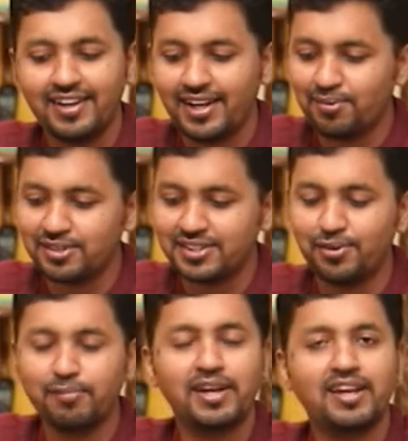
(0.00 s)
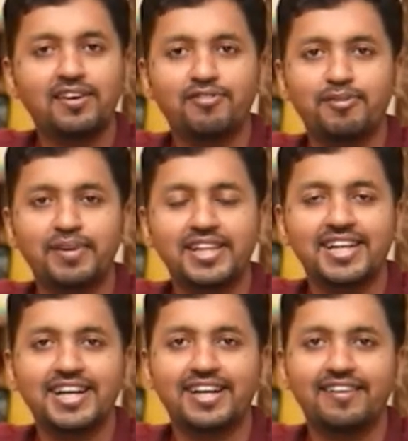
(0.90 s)
it was a no-brainer for me
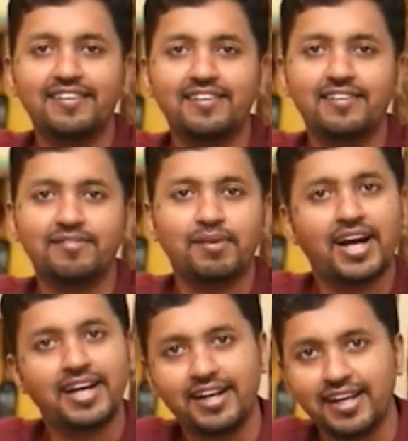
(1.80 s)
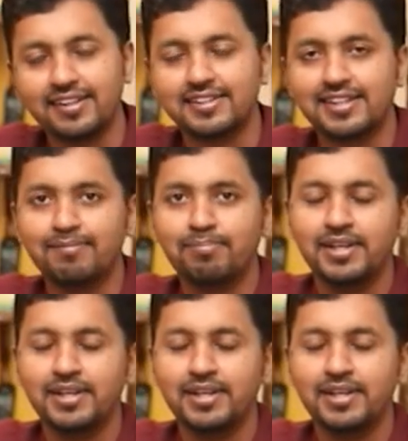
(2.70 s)
that uh, I take this up.